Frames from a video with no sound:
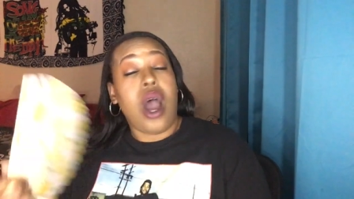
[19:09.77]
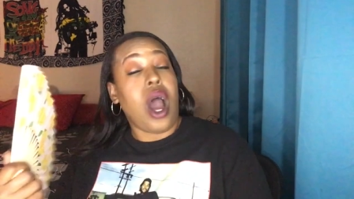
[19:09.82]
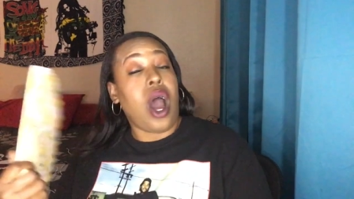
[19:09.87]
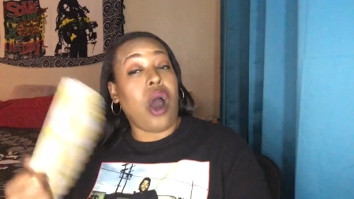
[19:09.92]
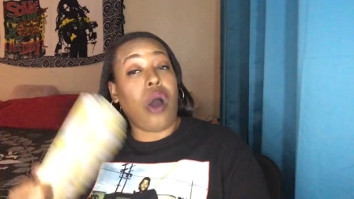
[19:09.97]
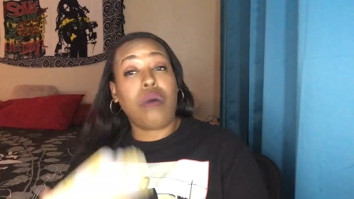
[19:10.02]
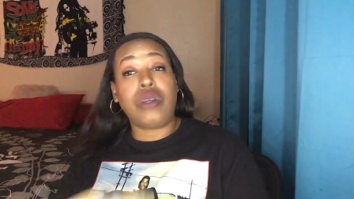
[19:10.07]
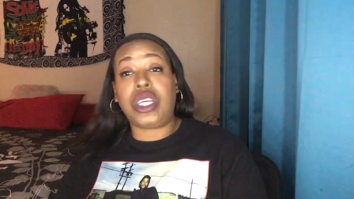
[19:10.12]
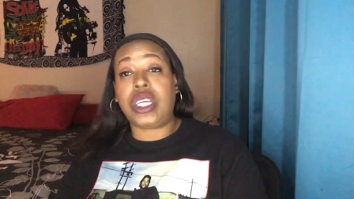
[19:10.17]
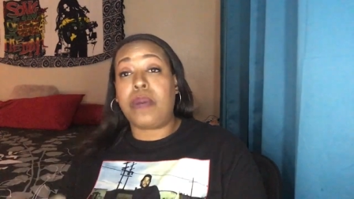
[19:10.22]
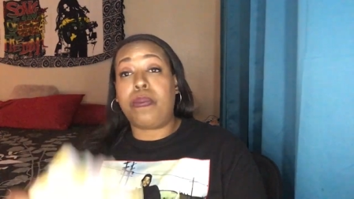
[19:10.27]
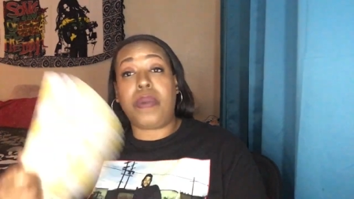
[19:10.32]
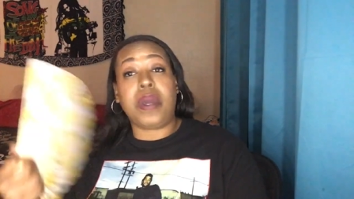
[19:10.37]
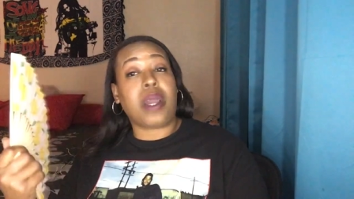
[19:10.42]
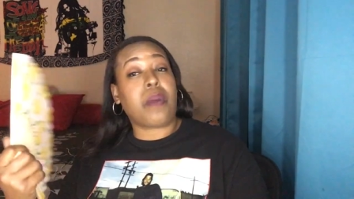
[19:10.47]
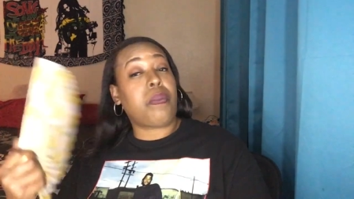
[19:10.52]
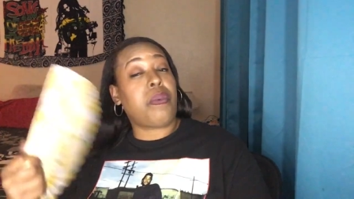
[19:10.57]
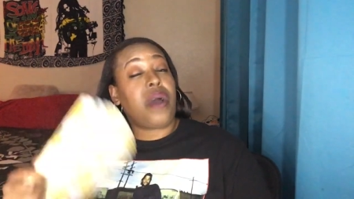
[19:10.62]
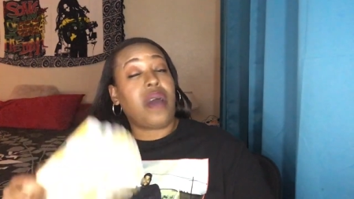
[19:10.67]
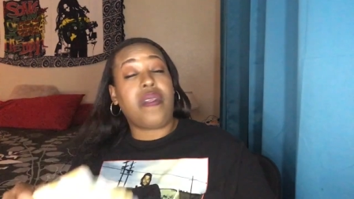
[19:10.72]
OG
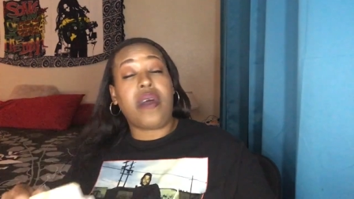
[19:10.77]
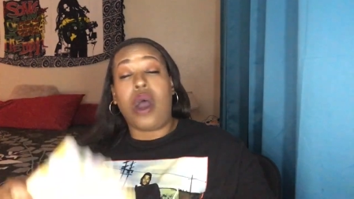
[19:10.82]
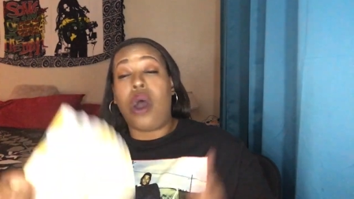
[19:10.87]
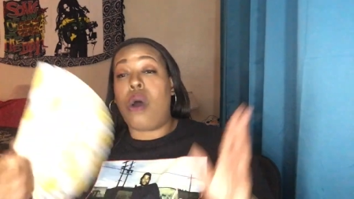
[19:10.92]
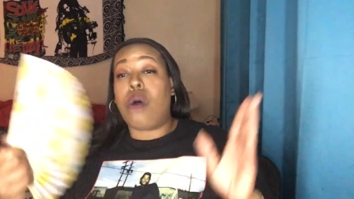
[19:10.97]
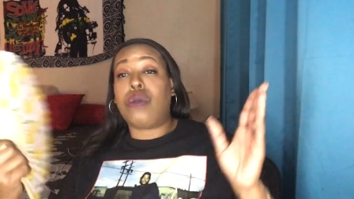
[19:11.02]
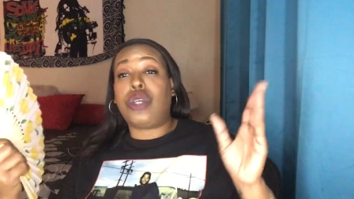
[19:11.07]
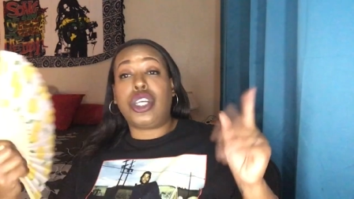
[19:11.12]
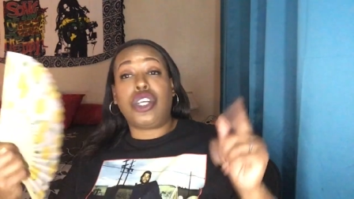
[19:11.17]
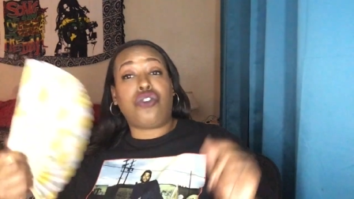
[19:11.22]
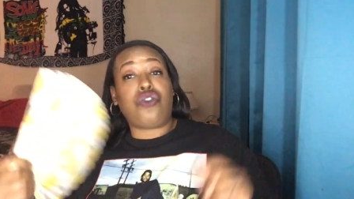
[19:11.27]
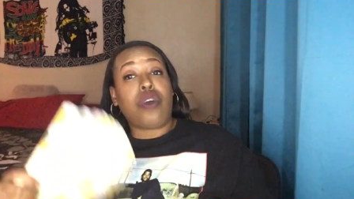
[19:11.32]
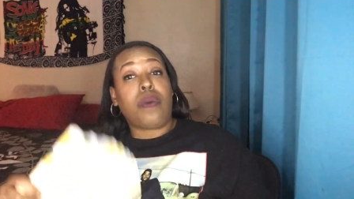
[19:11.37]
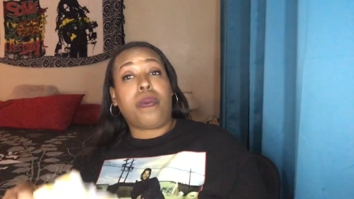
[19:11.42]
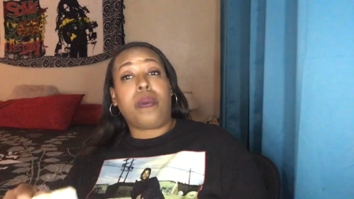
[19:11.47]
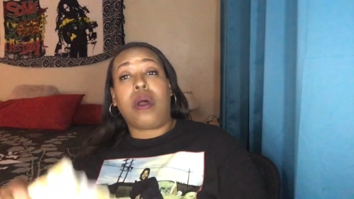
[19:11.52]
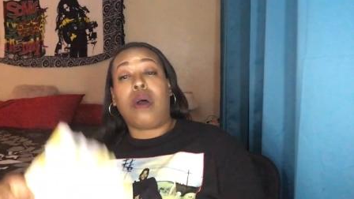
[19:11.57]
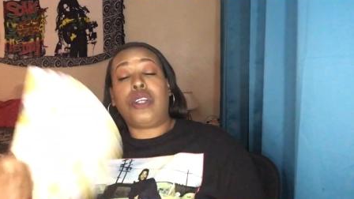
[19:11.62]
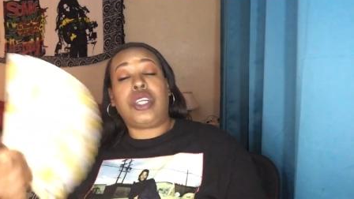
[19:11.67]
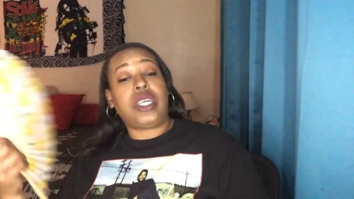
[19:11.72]
Big Brother, OG
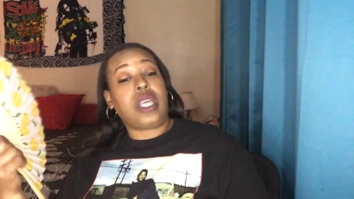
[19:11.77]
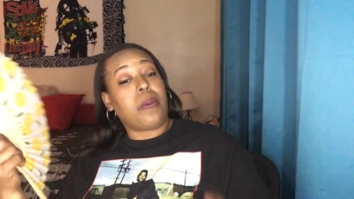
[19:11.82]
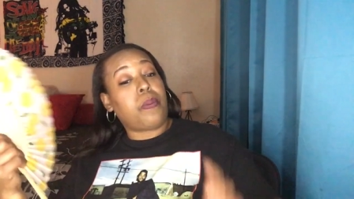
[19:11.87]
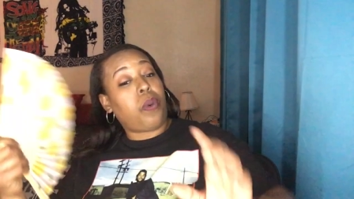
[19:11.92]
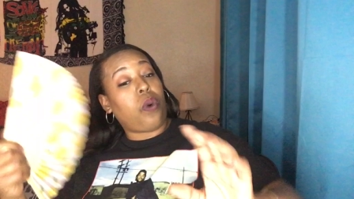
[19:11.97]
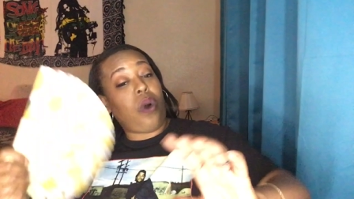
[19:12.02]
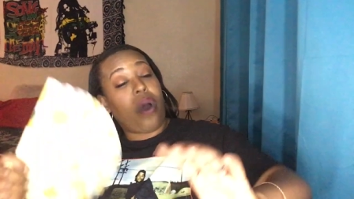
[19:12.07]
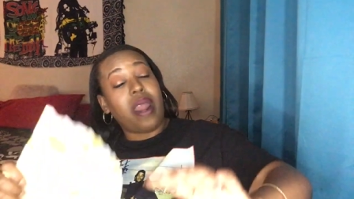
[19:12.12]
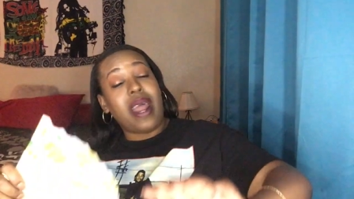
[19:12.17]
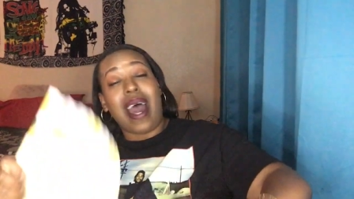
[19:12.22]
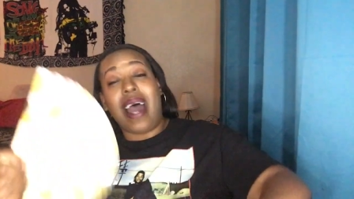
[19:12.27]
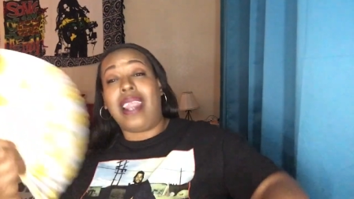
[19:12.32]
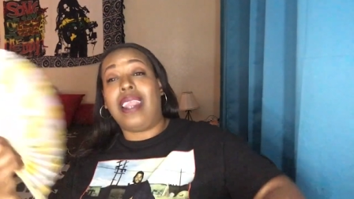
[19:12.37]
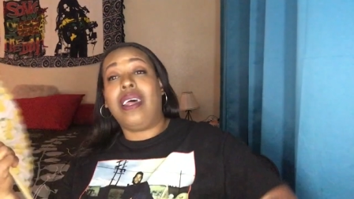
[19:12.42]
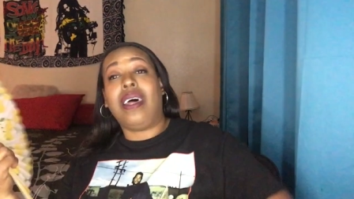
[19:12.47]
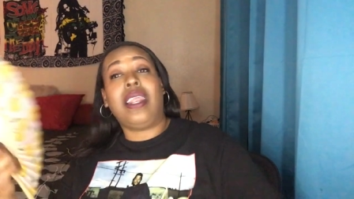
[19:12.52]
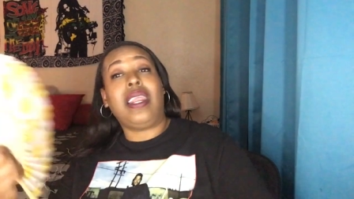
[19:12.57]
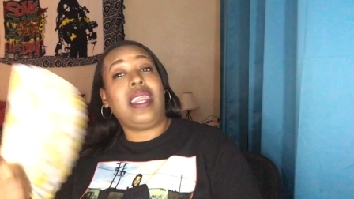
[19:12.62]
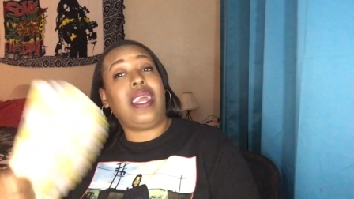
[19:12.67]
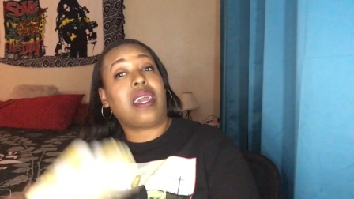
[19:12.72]
Triple OG poured out a
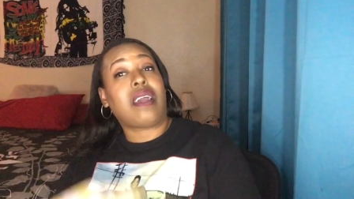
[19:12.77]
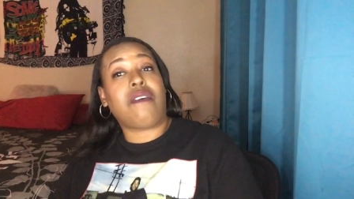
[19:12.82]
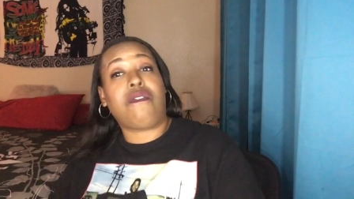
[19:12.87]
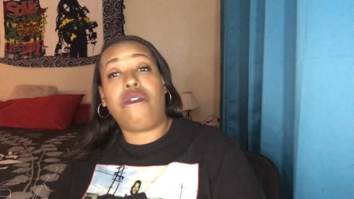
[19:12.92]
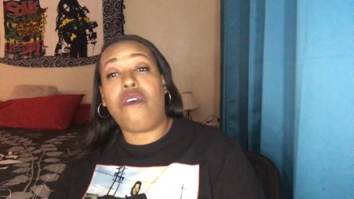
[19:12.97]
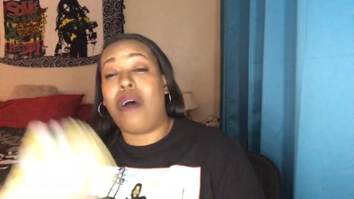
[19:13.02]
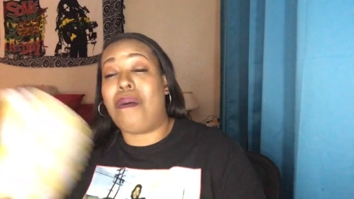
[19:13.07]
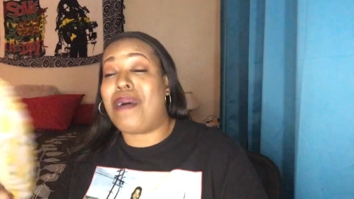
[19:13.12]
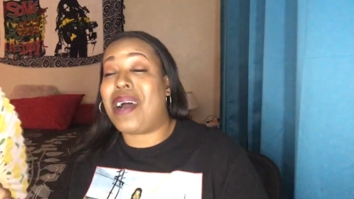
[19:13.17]
little liquor for him.